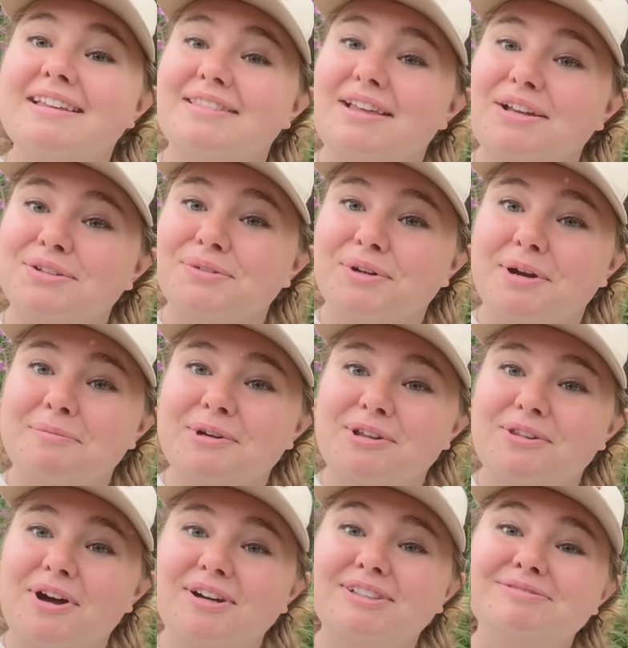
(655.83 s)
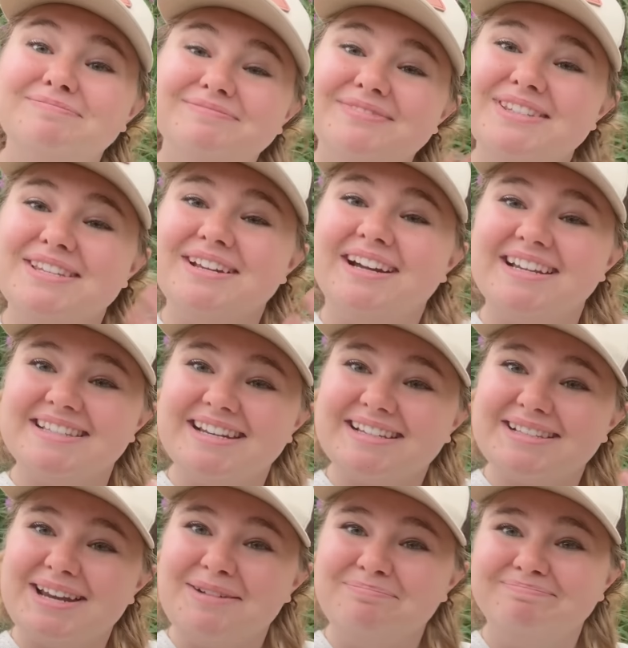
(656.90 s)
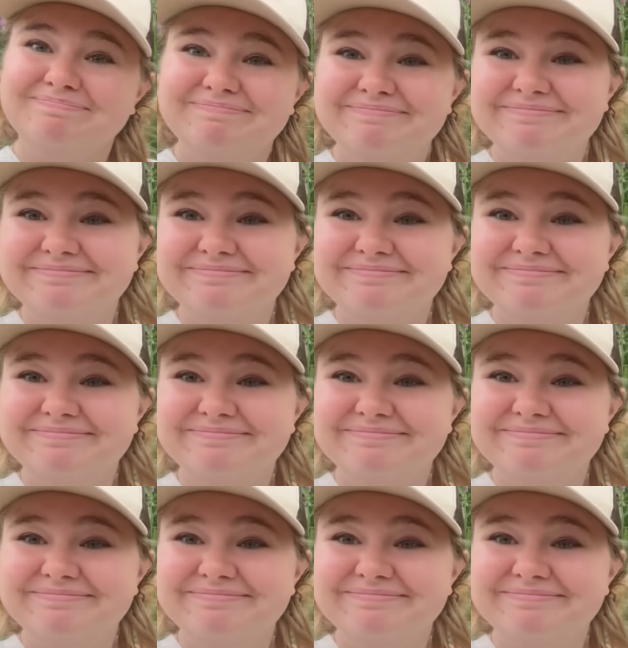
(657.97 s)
Thanks for coming along. See you guys next time.